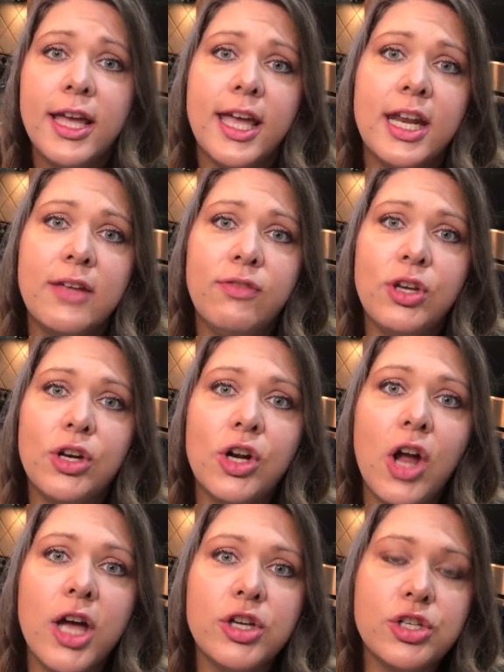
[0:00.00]
And if you're
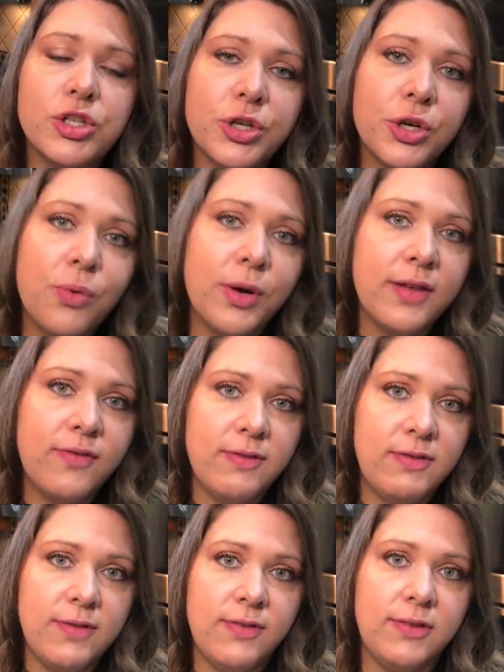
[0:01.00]
not sure what a
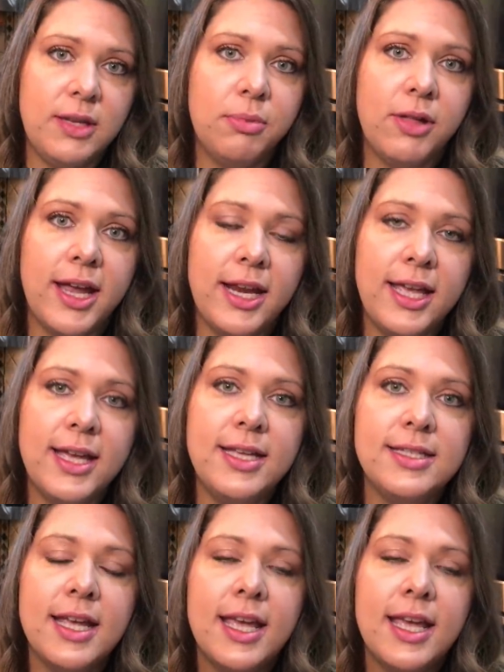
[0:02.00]
50-50 plate is,